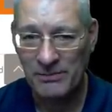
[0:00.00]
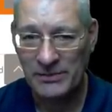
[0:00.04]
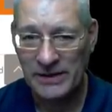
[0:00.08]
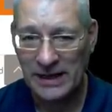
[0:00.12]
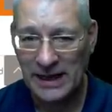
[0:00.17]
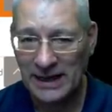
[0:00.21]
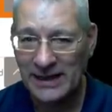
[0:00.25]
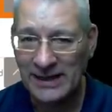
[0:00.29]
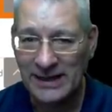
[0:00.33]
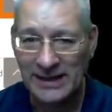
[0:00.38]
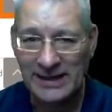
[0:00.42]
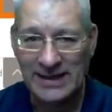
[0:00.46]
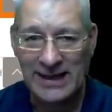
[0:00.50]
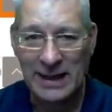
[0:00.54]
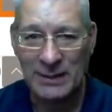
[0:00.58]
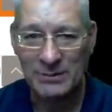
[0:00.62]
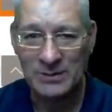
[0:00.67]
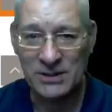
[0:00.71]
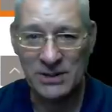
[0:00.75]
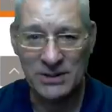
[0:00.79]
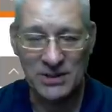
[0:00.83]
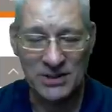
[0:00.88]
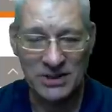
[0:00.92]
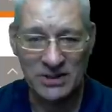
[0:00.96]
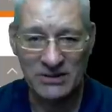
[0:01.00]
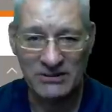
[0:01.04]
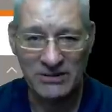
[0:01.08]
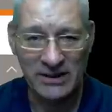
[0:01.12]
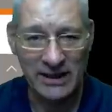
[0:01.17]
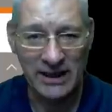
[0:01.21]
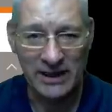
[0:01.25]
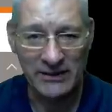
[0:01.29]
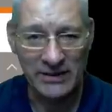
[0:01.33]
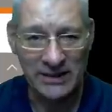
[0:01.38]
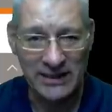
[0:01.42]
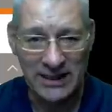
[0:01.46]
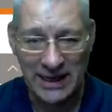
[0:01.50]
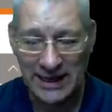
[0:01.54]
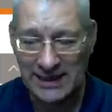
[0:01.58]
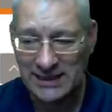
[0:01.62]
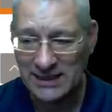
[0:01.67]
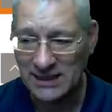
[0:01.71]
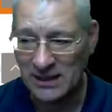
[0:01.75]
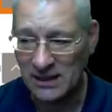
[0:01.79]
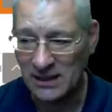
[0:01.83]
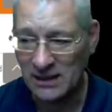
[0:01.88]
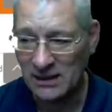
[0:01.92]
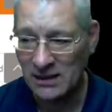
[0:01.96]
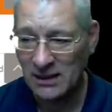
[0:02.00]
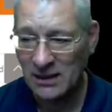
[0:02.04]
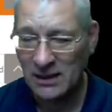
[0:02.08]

and in the absence of any other data,